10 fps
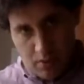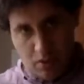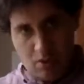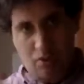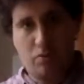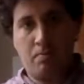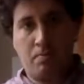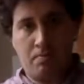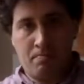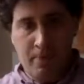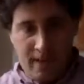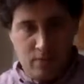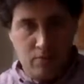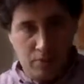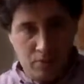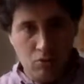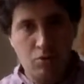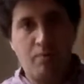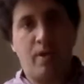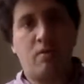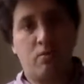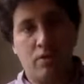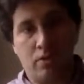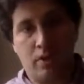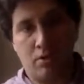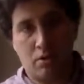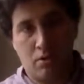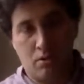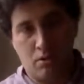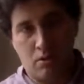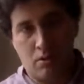is use backward induction,